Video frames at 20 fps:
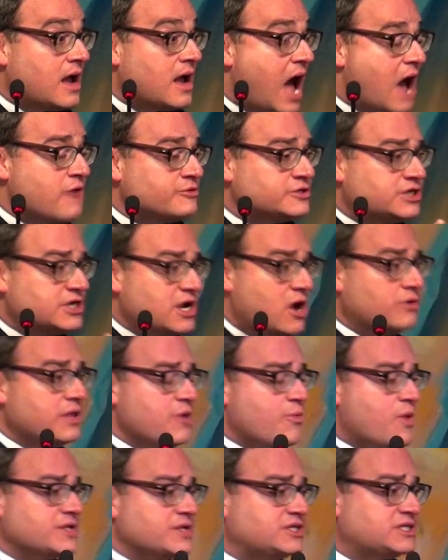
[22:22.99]
I was the
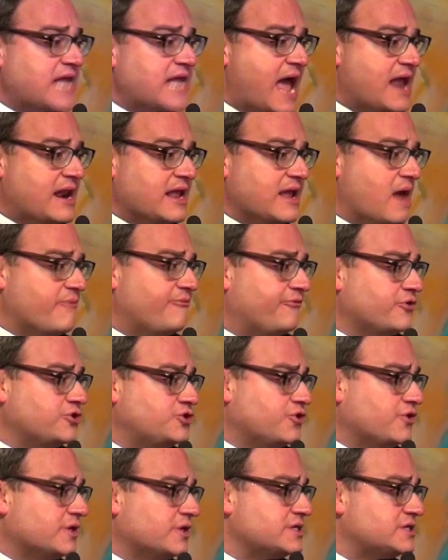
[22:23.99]
only one standing up for
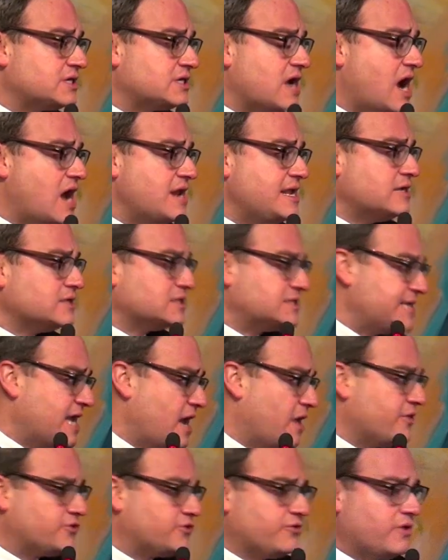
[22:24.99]
journalistic ideals.
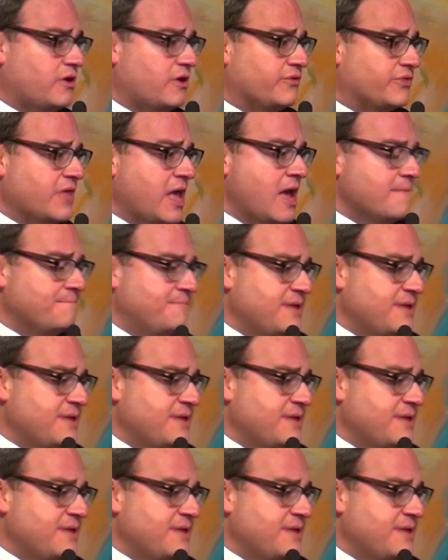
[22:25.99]
Tell the truth.